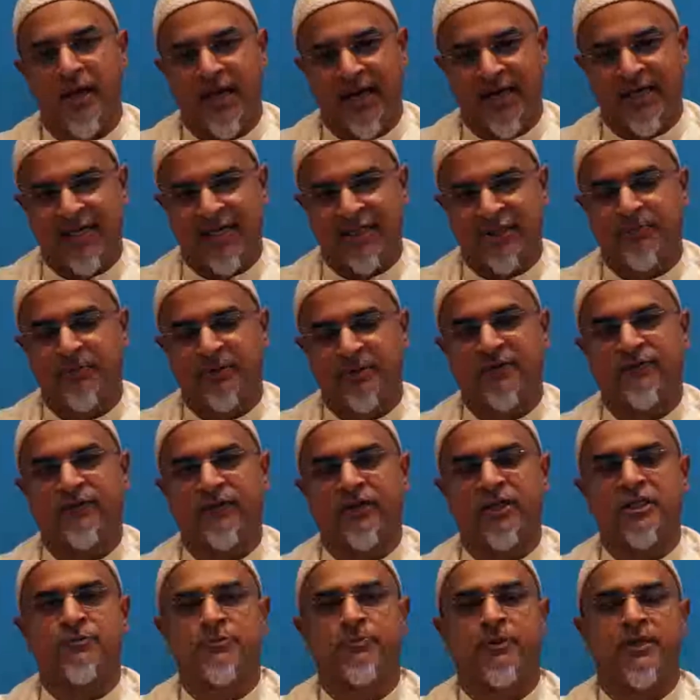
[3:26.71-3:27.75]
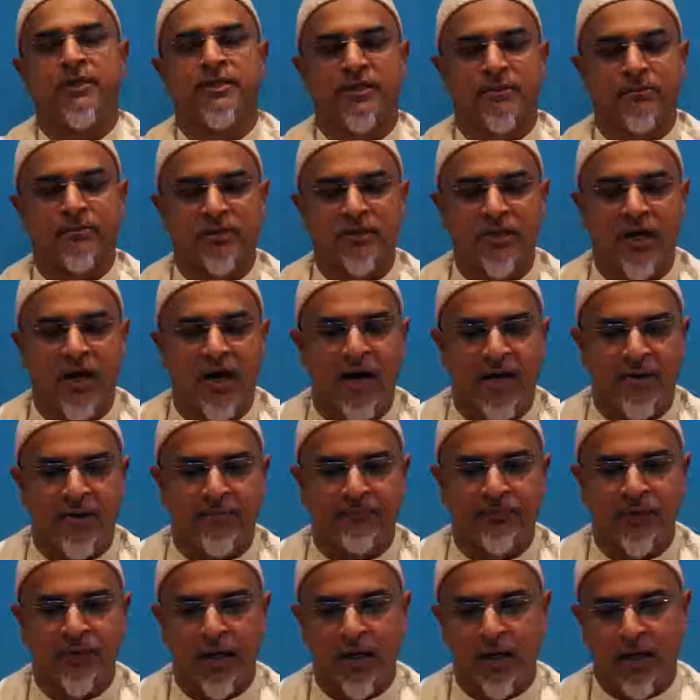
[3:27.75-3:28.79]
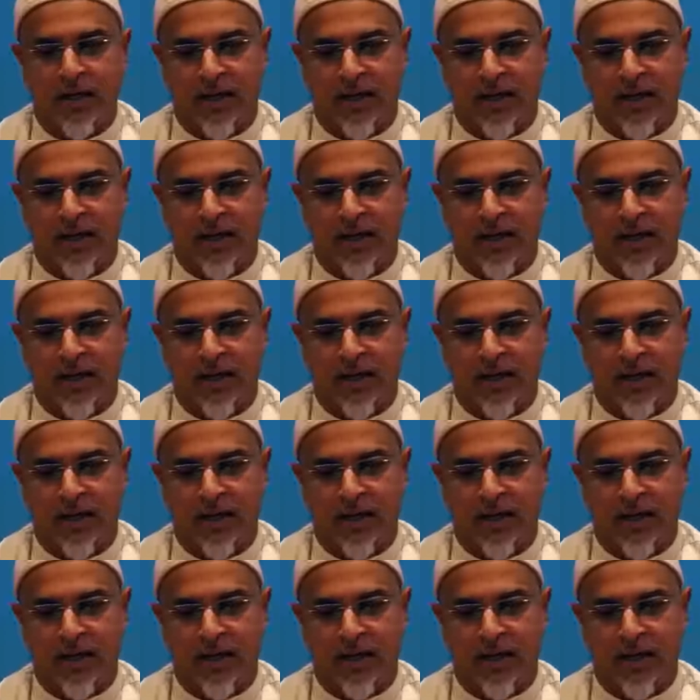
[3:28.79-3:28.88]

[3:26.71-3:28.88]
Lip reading: And I specifically spent some time